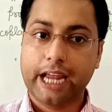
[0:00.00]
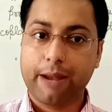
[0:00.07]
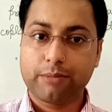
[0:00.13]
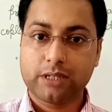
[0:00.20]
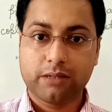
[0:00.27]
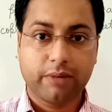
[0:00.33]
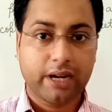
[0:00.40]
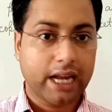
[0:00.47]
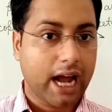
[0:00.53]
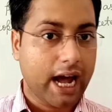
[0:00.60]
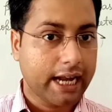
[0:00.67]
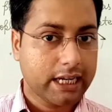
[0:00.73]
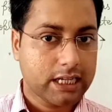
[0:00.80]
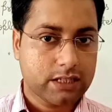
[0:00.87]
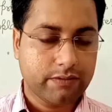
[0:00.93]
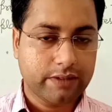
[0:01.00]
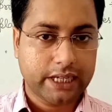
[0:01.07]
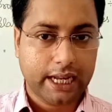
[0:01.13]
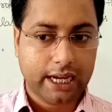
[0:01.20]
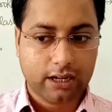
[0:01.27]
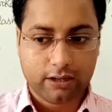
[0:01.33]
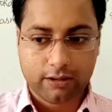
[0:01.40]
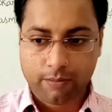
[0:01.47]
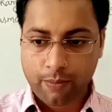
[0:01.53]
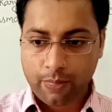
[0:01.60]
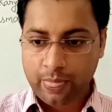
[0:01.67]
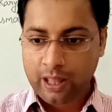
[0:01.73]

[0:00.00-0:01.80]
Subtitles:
kept by R.H. Whittaker.